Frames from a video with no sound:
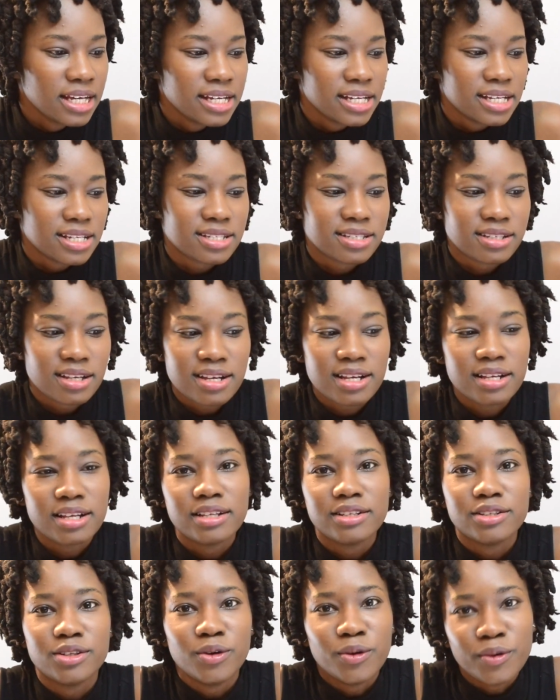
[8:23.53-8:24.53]
It's
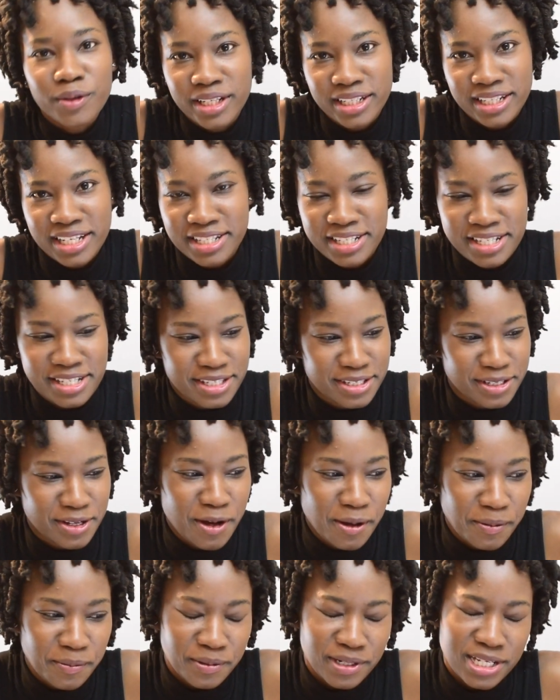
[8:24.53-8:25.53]
not only that these
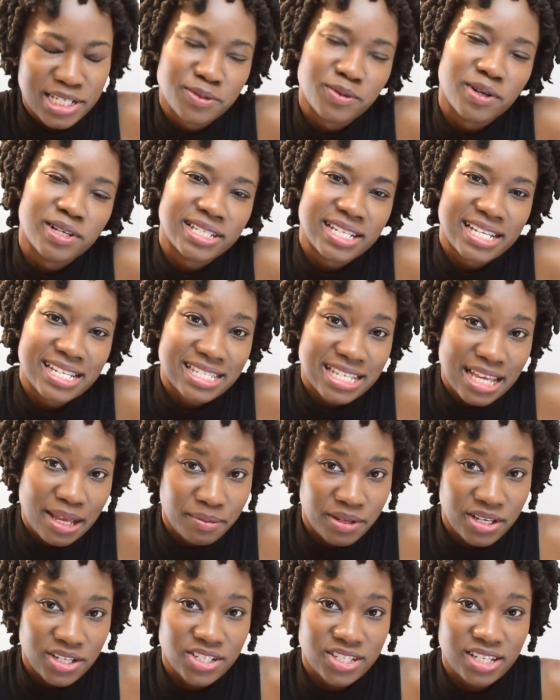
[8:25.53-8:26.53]
companies want to
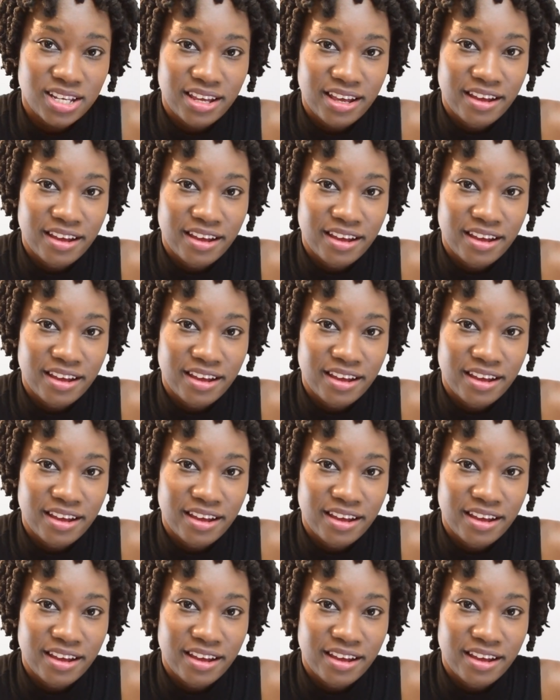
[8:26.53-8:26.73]
establish